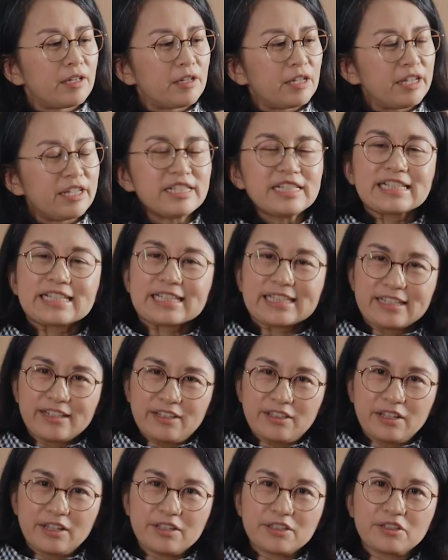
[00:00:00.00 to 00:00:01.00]

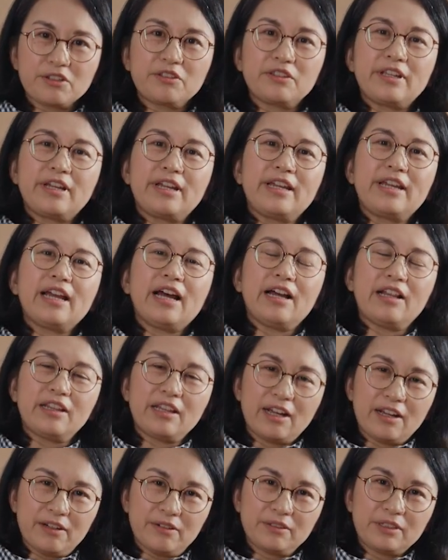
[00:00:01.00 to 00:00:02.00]
Instead, so they
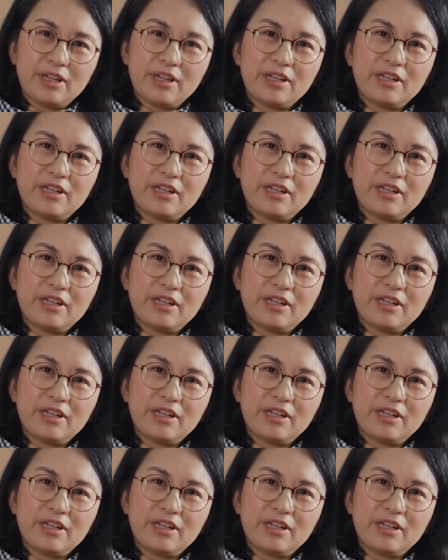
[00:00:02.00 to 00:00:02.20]
allowed